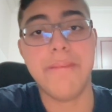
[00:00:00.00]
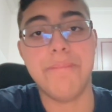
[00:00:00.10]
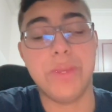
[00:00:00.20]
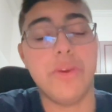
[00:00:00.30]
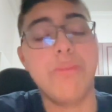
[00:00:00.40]

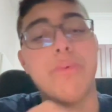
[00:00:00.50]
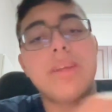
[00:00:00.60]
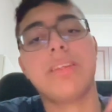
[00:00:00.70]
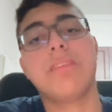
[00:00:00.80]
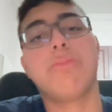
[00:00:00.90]
the good
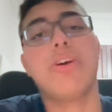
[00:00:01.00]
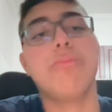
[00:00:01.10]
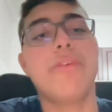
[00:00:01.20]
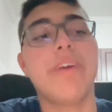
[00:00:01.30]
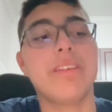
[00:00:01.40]
press that the Mario
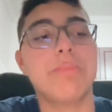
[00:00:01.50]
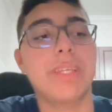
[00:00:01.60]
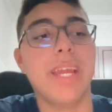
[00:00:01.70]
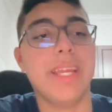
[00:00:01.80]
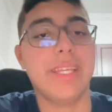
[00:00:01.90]
movie has been
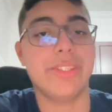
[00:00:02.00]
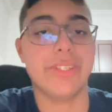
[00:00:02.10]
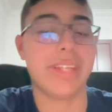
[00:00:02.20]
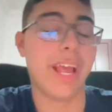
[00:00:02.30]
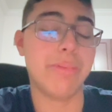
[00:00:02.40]
getting is
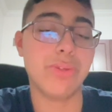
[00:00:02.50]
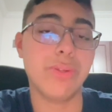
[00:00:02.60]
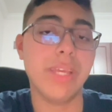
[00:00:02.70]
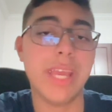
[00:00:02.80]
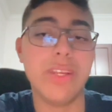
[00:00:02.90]
just
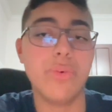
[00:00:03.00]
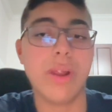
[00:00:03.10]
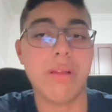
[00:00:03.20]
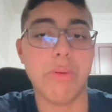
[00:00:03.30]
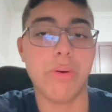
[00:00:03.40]
absolutely
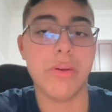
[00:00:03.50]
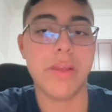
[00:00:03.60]
incredible.